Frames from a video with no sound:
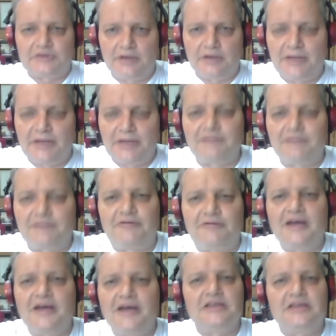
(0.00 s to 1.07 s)
about
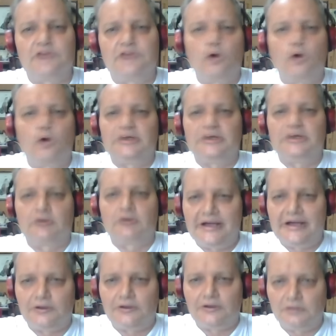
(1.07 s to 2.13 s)
finding the Holy
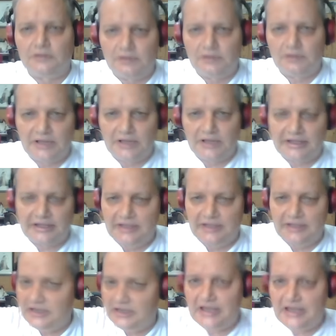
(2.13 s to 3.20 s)
Grail, like
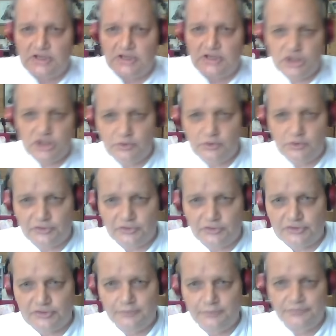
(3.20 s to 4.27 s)
Indiana
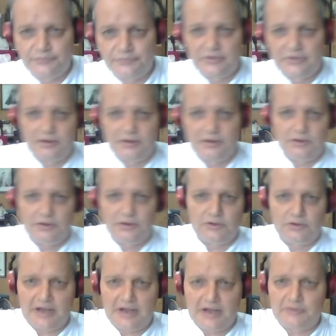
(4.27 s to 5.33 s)
Jones, you know,
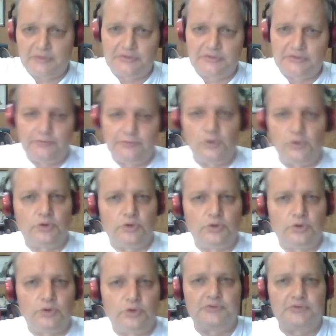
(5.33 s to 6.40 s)
Harrison Ford, all
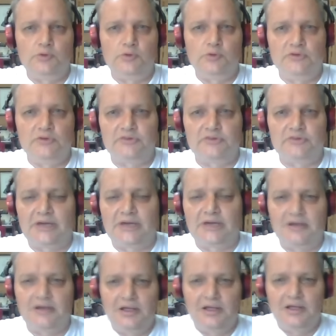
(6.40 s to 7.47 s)
those movies
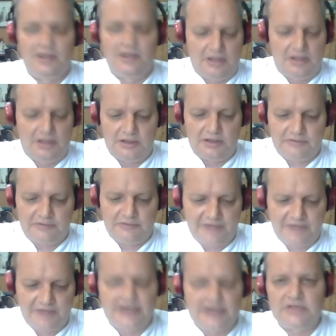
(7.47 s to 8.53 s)
about, you know,
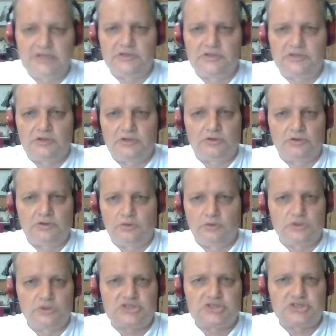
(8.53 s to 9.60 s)
finding the, the
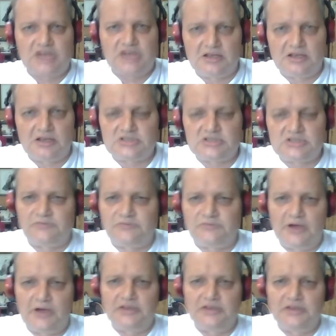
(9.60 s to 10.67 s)
Lord's chalice,
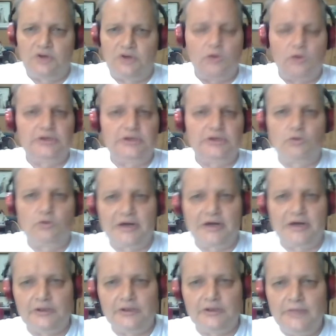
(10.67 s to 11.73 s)
finding the Holy Grail.